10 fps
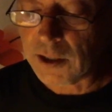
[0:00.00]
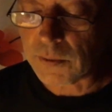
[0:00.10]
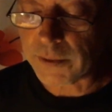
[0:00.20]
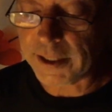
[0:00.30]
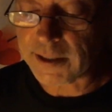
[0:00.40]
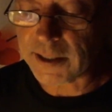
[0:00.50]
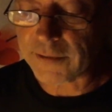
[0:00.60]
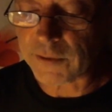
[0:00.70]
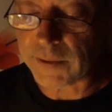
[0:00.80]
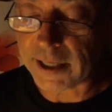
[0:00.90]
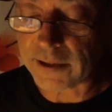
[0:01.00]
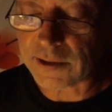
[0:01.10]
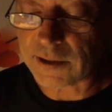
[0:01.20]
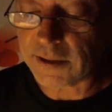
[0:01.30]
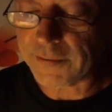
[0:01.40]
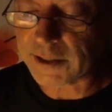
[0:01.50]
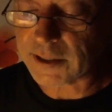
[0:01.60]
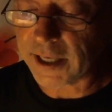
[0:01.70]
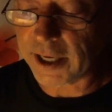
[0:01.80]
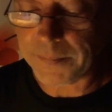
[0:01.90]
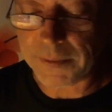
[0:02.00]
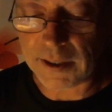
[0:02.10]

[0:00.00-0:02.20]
We had several routes of escape